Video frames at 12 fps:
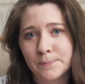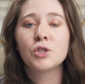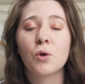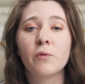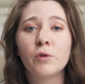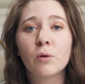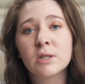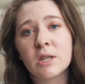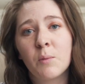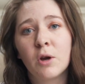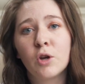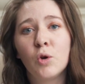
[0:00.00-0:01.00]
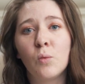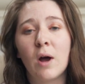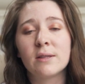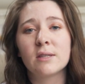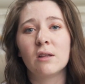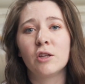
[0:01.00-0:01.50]
So if you're someone who
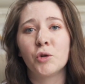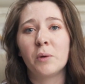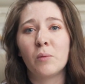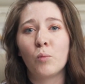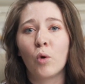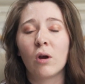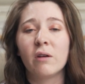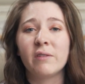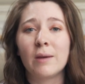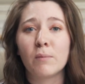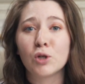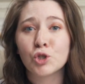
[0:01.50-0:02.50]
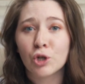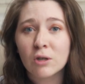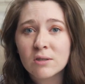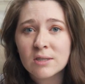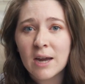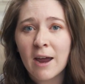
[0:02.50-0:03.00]
wants a little bit more of a mature
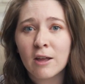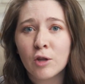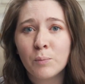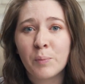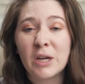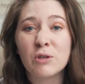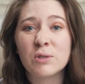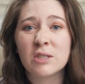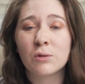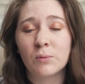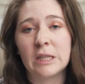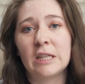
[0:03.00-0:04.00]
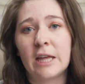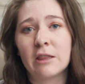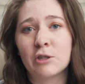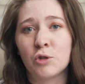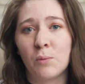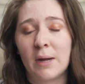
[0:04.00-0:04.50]
style, but you still really like
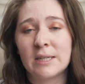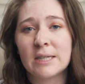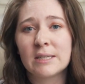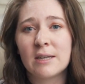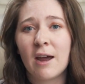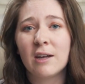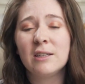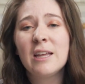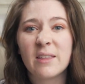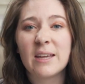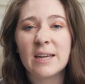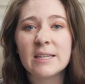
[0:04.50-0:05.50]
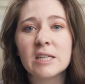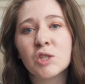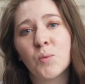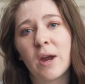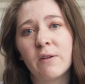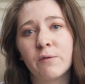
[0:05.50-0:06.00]
this romantic style, the easiest
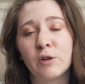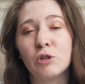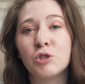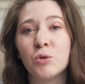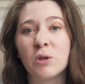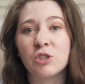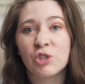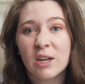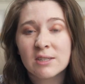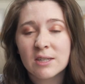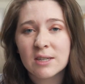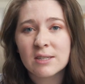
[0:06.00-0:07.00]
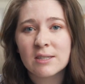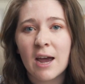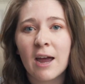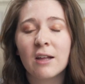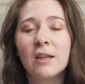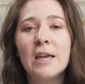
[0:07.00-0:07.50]
way for you to adjust this
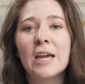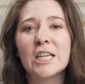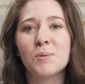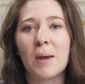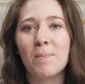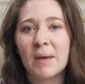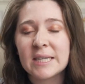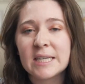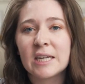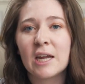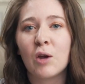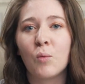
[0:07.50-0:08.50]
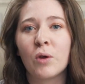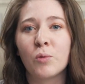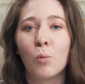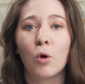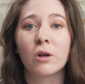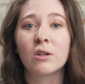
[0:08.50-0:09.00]
style is by mixing it with
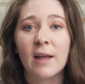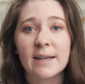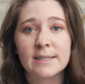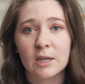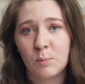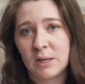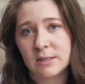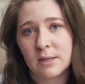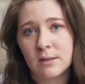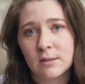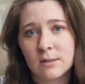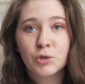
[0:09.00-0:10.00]
more classic pieces.